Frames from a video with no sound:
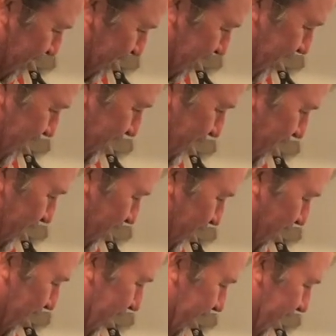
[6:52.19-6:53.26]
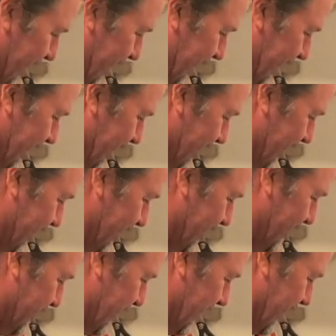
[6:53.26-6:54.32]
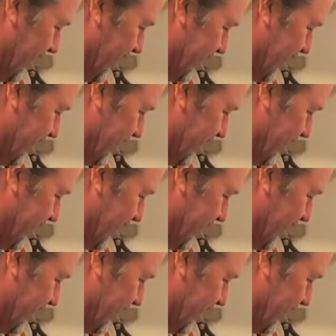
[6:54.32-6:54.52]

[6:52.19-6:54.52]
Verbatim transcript: I put way too much.